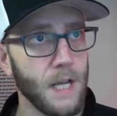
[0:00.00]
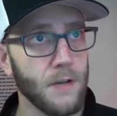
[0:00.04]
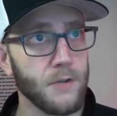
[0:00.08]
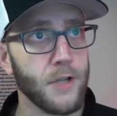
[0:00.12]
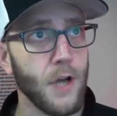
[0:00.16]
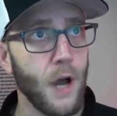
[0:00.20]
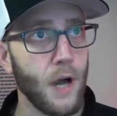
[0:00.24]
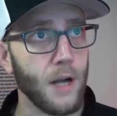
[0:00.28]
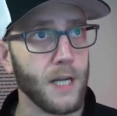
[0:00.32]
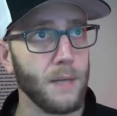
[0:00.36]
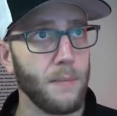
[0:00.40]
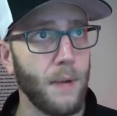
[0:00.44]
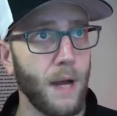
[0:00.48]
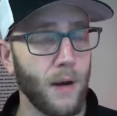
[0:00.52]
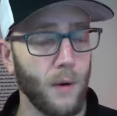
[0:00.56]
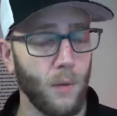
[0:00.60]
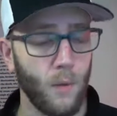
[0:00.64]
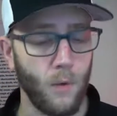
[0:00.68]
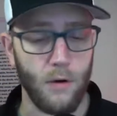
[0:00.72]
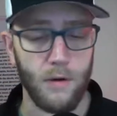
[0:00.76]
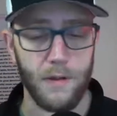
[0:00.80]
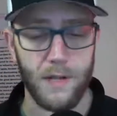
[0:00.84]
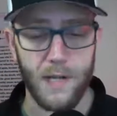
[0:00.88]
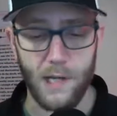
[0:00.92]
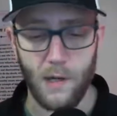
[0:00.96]
Talk about a
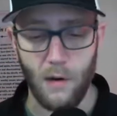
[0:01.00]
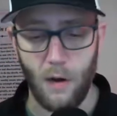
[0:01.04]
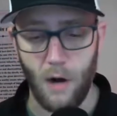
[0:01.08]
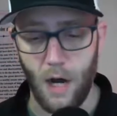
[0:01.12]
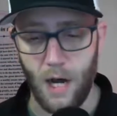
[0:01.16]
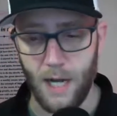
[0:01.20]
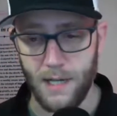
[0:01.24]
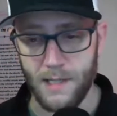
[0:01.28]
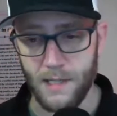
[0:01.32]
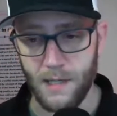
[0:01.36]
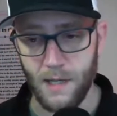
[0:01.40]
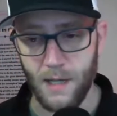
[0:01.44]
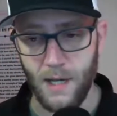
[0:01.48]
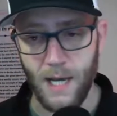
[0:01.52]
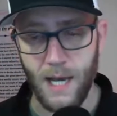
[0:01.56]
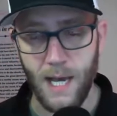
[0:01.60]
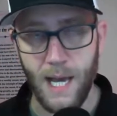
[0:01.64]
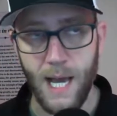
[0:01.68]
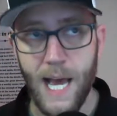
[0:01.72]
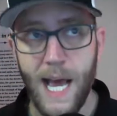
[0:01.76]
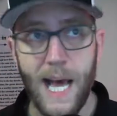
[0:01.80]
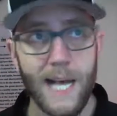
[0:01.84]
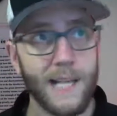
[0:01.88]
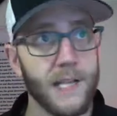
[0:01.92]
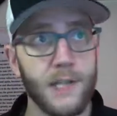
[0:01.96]
worthy cause.
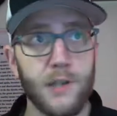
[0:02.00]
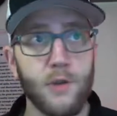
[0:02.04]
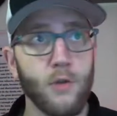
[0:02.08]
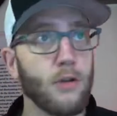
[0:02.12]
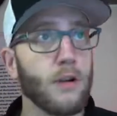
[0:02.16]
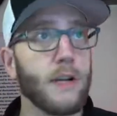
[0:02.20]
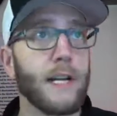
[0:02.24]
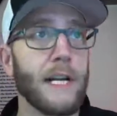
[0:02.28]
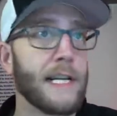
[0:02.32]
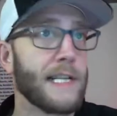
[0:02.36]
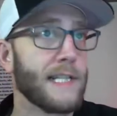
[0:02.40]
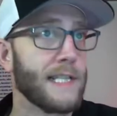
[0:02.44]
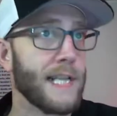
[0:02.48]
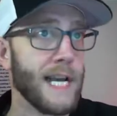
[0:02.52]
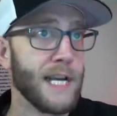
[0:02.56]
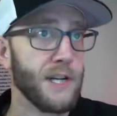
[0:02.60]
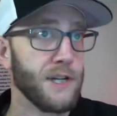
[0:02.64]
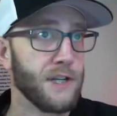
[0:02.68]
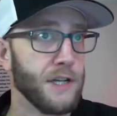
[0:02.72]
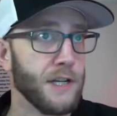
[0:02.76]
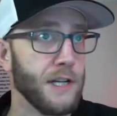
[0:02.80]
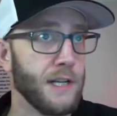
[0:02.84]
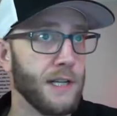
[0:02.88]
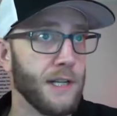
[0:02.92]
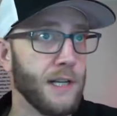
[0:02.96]
And this
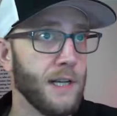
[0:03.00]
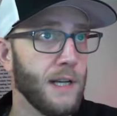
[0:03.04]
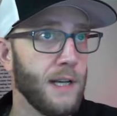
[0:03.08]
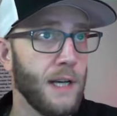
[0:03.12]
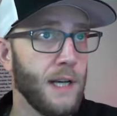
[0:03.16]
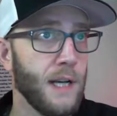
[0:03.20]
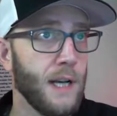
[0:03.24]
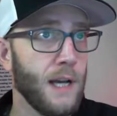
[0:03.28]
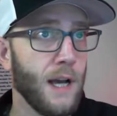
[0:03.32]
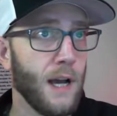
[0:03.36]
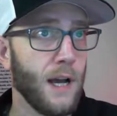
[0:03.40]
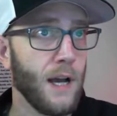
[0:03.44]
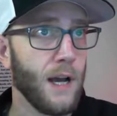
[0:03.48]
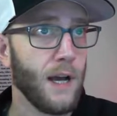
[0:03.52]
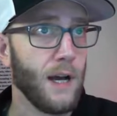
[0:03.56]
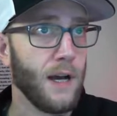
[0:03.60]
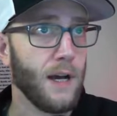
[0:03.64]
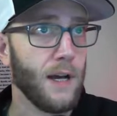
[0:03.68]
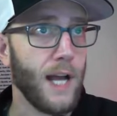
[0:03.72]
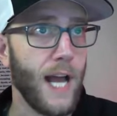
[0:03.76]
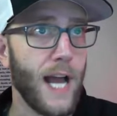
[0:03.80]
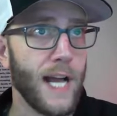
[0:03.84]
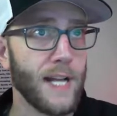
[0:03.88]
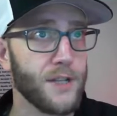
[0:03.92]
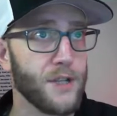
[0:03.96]
organization
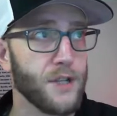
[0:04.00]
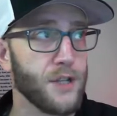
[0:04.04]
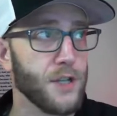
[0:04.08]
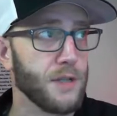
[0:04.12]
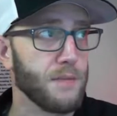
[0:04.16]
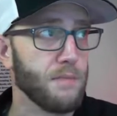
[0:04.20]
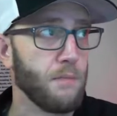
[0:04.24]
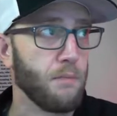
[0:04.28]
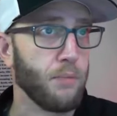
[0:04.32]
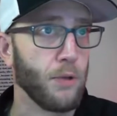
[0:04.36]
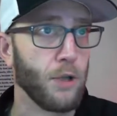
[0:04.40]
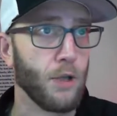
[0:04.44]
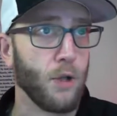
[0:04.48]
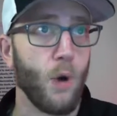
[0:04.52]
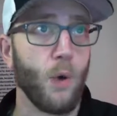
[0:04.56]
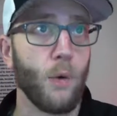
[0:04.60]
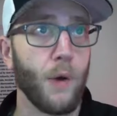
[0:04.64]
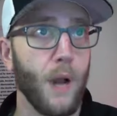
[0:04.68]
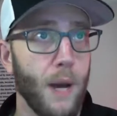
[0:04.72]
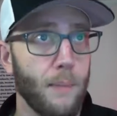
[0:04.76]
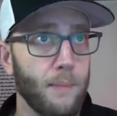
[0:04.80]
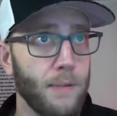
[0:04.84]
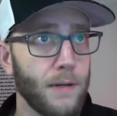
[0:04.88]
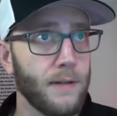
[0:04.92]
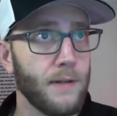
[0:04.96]
uh, has just blown
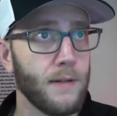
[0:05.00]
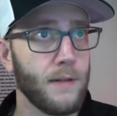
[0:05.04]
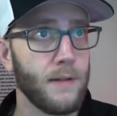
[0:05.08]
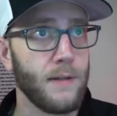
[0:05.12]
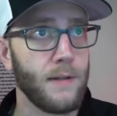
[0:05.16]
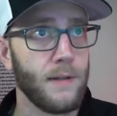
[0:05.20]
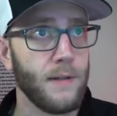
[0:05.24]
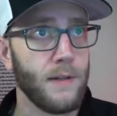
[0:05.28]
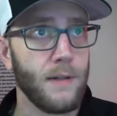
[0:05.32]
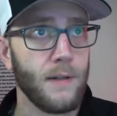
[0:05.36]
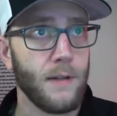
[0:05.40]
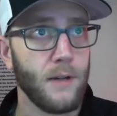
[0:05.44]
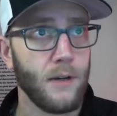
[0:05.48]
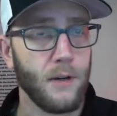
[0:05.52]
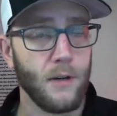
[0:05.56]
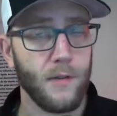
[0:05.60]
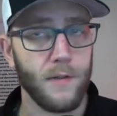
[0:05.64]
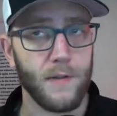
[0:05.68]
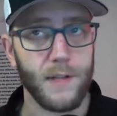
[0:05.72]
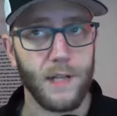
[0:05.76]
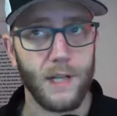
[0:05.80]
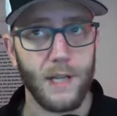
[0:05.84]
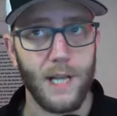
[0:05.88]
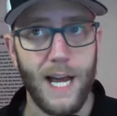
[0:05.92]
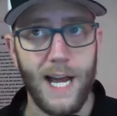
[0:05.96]
up
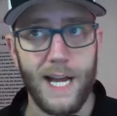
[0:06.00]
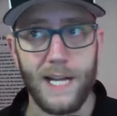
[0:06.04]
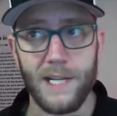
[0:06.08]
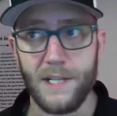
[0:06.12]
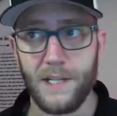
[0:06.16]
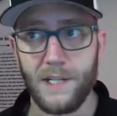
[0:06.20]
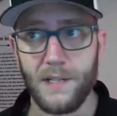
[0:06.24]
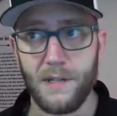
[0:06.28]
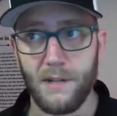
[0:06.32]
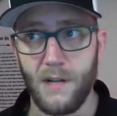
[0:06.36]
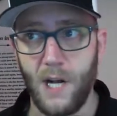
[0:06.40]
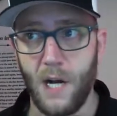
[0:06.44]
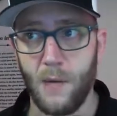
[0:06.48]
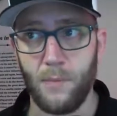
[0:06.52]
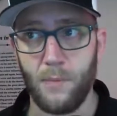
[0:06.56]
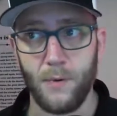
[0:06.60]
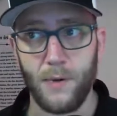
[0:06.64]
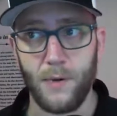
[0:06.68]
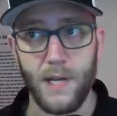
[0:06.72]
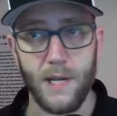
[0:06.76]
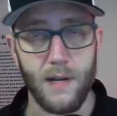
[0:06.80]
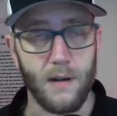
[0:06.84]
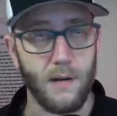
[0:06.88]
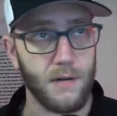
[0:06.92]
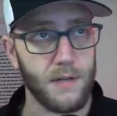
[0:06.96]
over the last couple
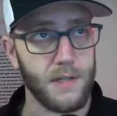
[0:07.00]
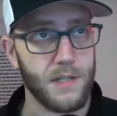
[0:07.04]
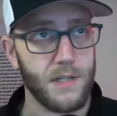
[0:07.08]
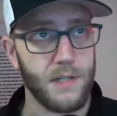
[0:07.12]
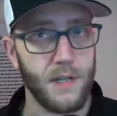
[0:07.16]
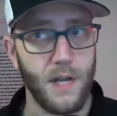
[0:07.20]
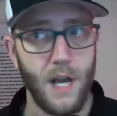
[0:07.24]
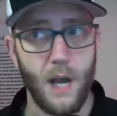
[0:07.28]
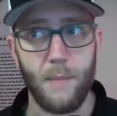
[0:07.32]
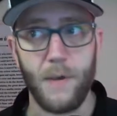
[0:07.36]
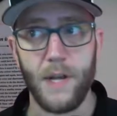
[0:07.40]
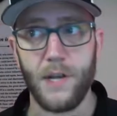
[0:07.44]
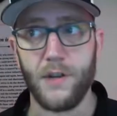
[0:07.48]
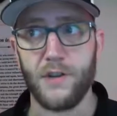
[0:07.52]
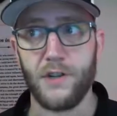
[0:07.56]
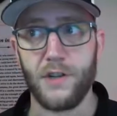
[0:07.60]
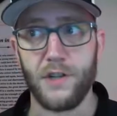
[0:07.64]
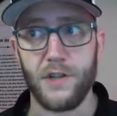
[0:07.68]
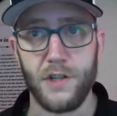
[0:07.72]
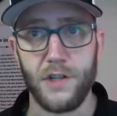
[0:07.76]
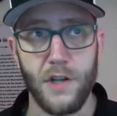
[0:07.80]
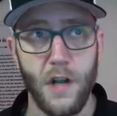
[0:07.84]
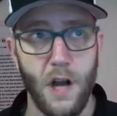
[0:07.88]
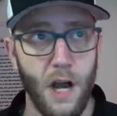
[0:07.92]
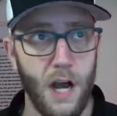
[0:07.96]
years. I mean,
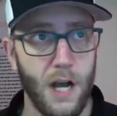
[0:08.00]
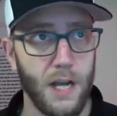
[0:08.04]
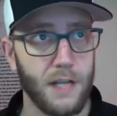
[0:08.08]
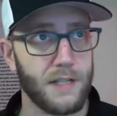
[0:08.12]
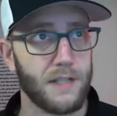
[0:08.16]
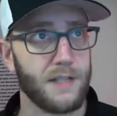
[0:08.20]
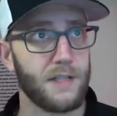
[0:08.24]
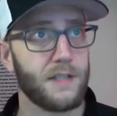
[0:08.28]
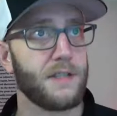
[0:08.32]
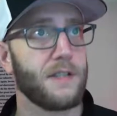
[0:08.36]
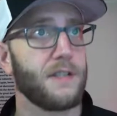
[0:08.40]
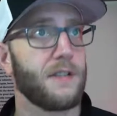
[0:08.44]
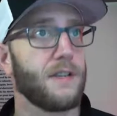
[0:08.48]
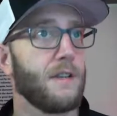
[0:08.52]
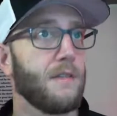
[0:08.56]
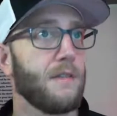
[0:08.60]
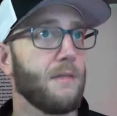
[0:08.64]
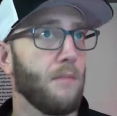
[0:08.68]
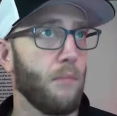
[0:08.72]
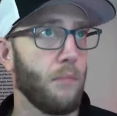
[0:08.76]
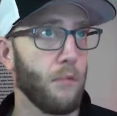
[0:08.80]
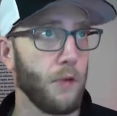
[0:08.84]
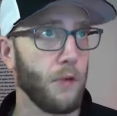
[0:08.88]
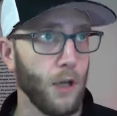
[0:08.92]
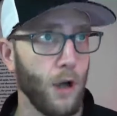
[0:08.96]
just
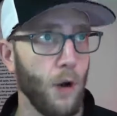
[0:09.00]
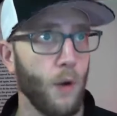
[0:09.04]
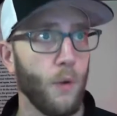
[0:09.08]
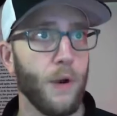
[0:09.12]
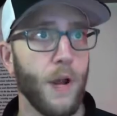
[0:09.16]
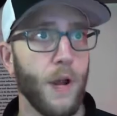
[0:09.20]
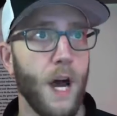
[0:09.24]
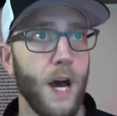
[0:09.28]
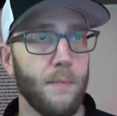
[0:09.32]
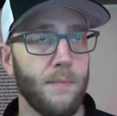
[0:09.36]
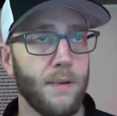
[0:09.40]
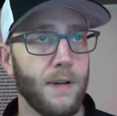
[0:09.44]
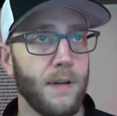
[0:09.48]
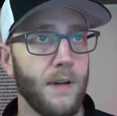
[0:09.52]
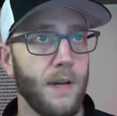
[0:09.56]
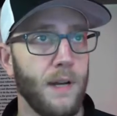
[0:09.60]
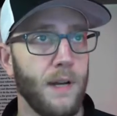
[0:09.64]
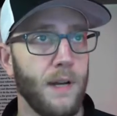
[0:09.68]
blown up.